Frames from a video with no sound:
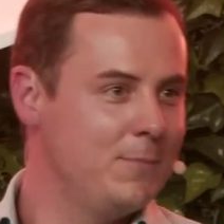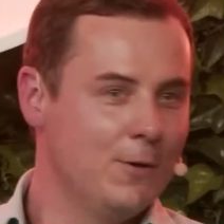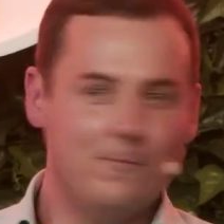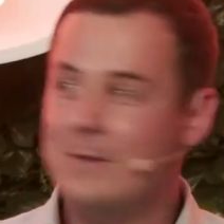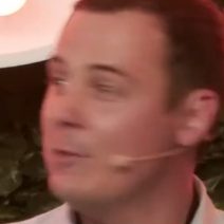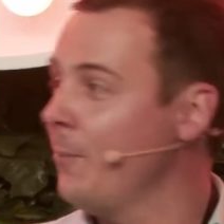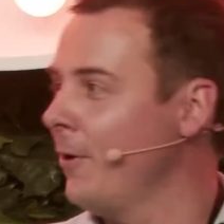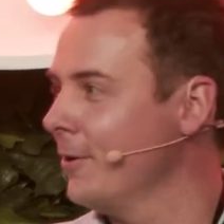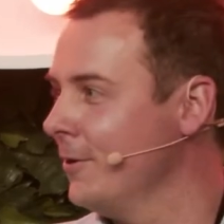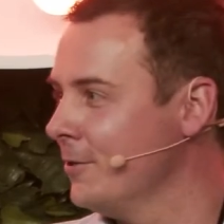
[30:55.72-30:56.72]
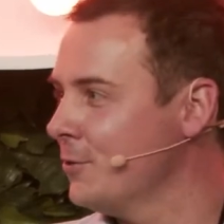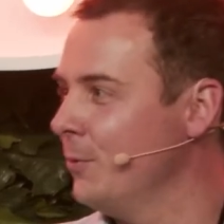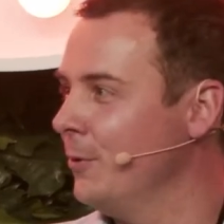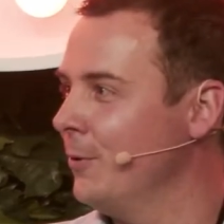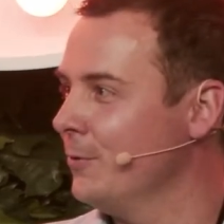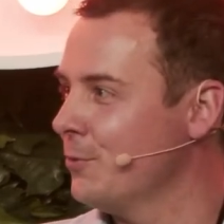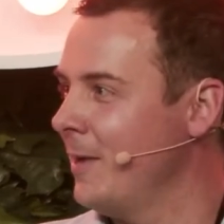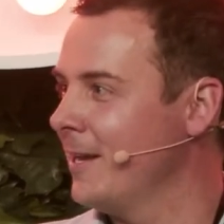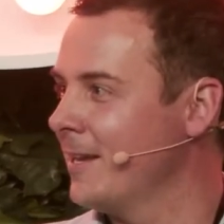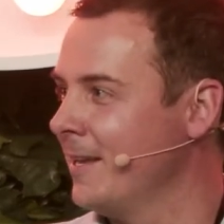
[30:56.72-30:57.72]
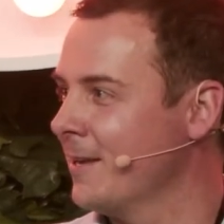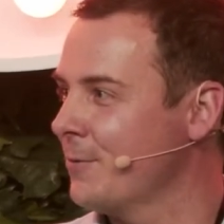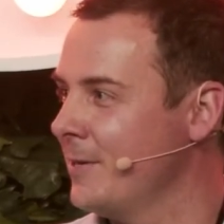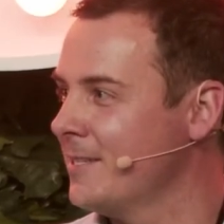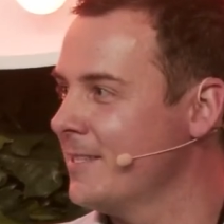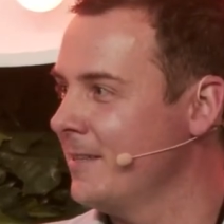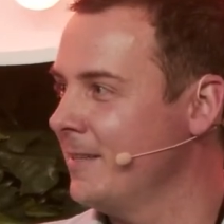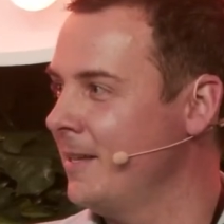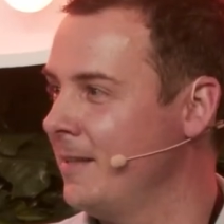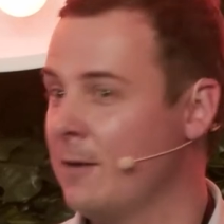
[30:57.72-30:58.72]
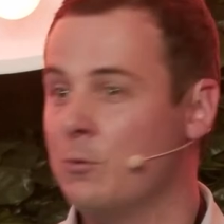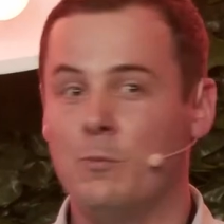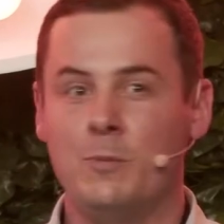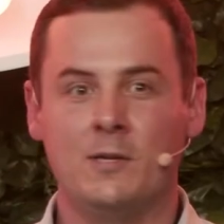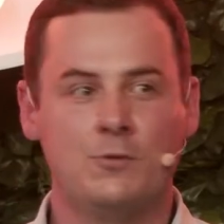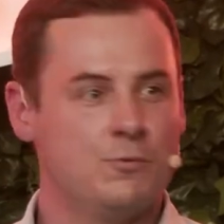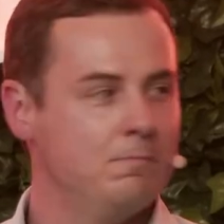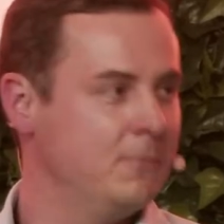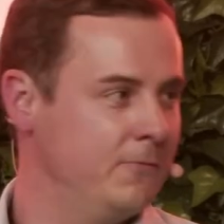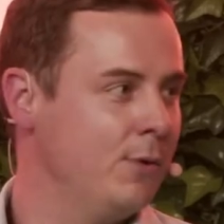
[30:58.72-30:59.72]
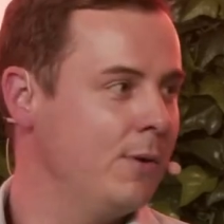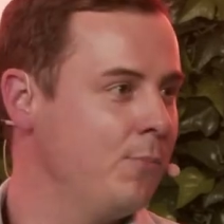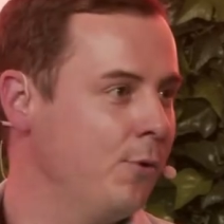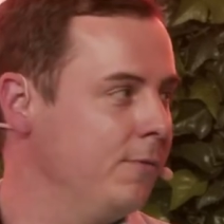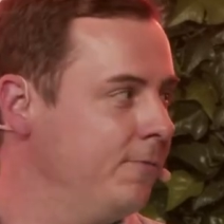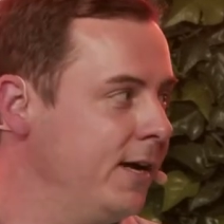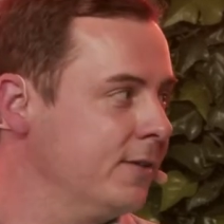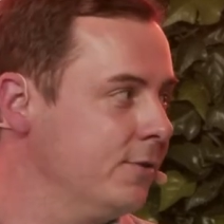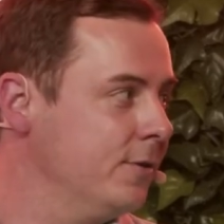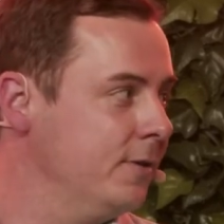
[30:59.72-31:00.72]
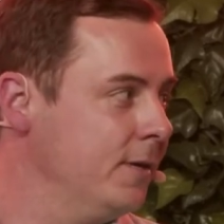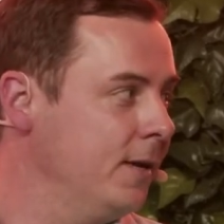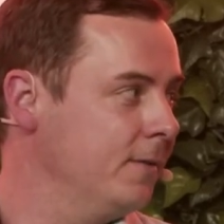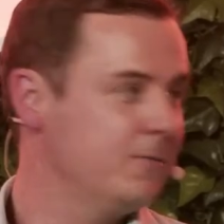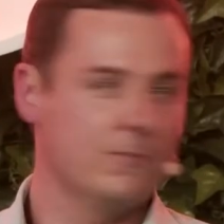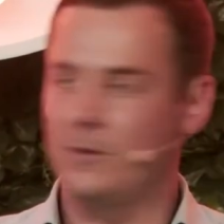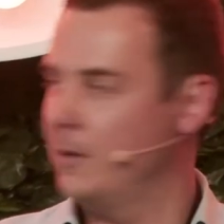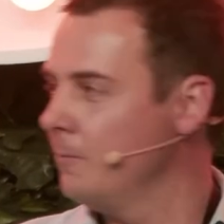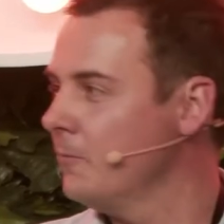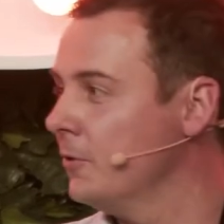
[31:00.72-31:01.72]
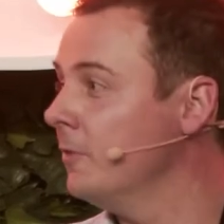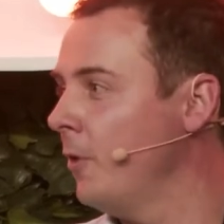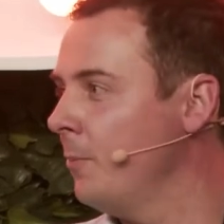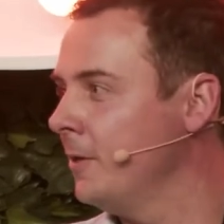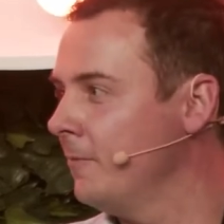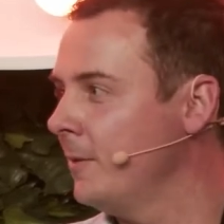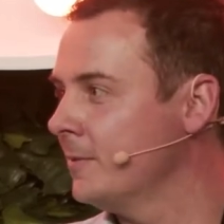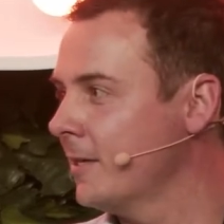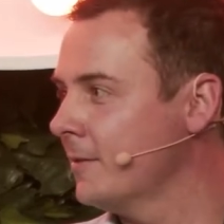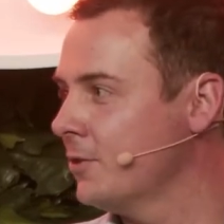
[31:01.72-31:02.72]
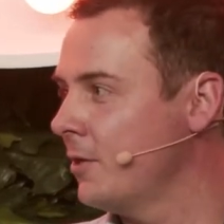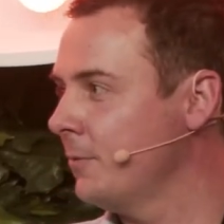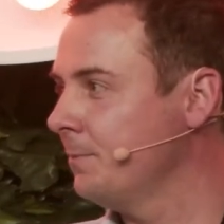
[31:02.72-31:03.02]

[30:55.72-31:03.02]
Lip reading: female partners will dramatically increase, and that will be a very important factor for the development of Femtech in general.